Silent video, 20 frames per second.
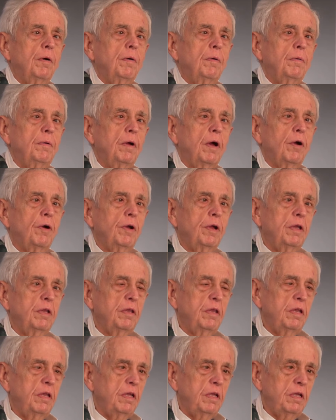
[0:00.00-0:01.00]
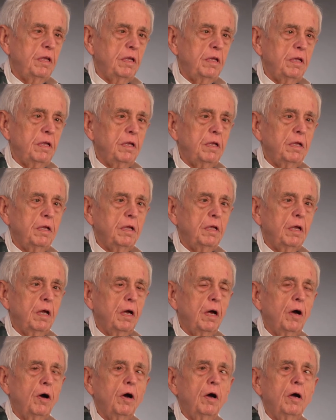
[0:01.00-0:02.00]
We are in the
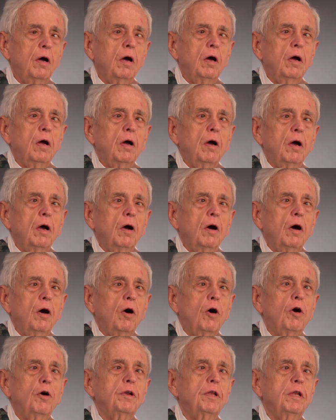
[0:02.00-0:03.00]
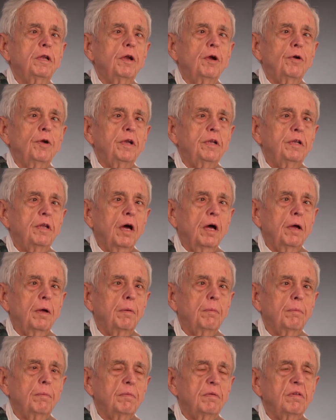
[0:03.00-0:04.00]
ordinary
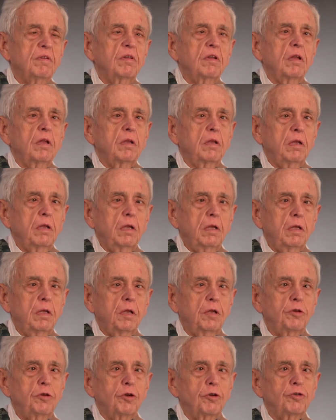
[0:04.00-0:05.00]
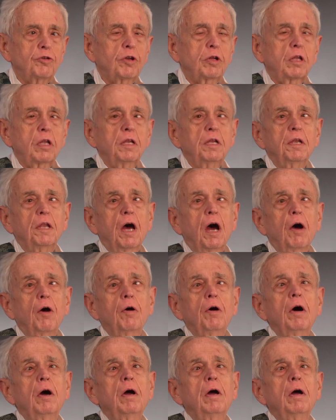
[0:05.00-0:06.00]
times liturgically
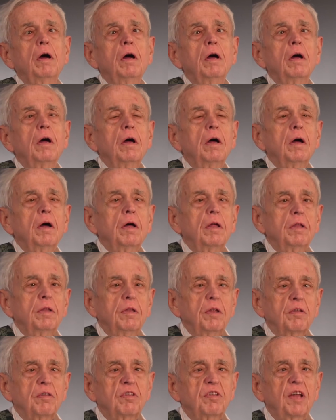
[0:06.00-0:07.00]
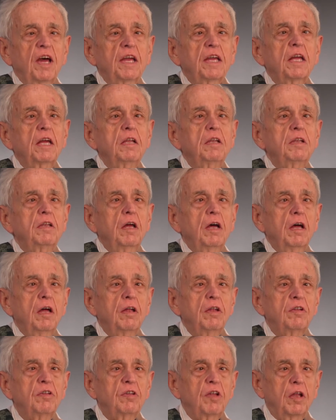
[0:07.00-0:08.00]
now. The second
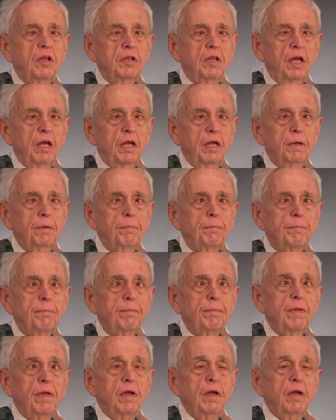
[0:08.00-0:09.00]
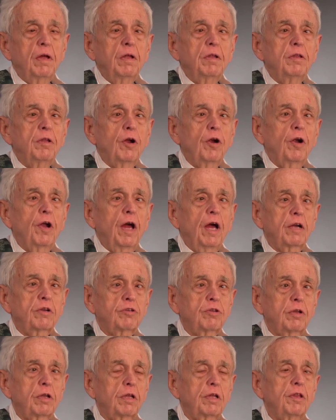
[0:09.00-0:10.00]
Sunday, there are
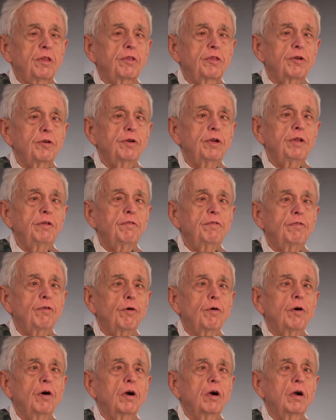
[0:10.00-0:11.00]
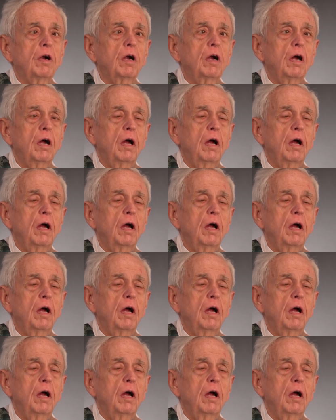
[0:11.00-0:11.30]
actually 34